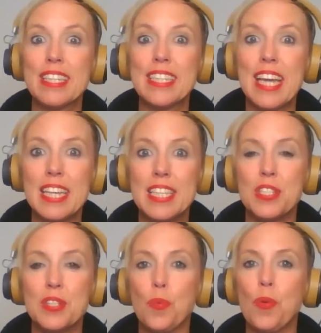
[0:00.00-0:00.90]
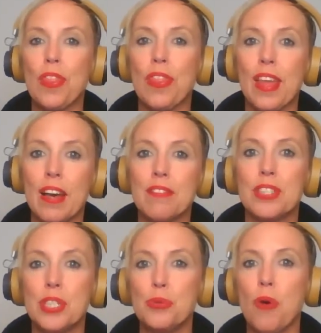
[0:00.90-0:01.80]
guests with their
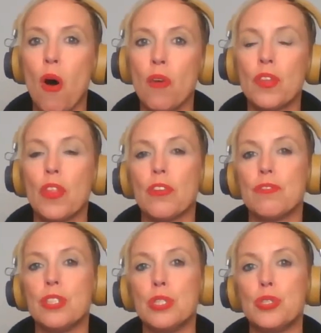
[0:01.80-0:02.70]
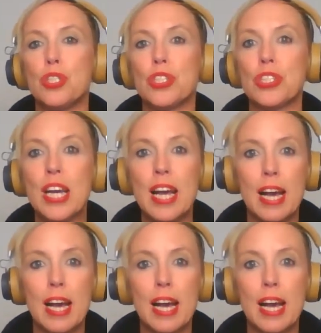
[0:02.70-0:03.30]
view on the future